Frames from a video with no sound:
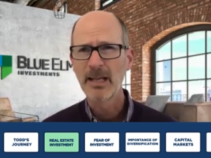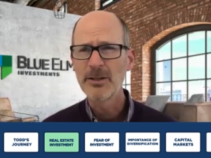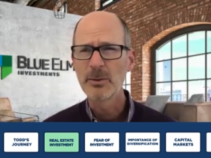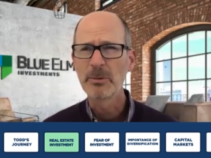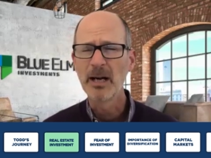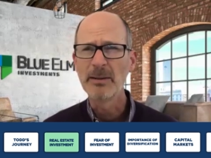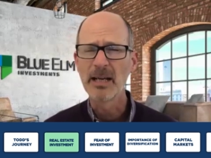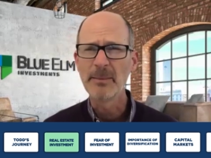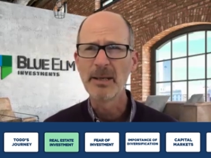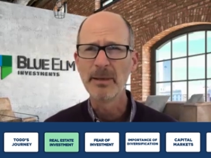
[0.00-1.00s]
This was probably, I
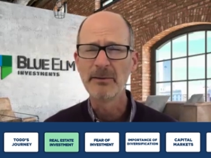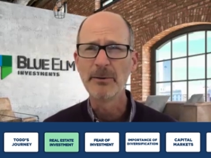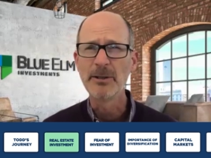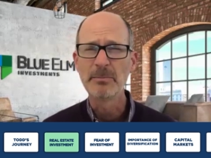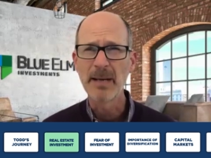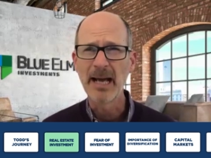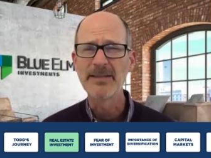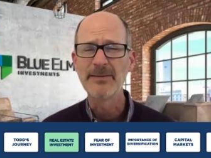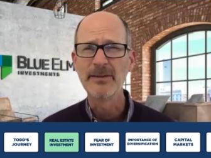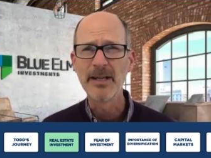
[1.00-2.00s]
think I made my first
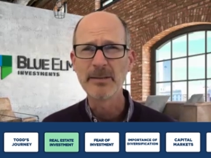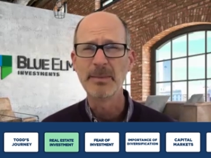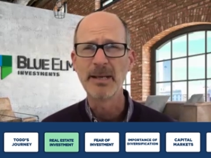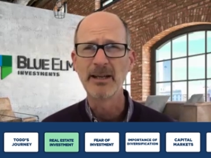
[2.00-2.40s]
passive investment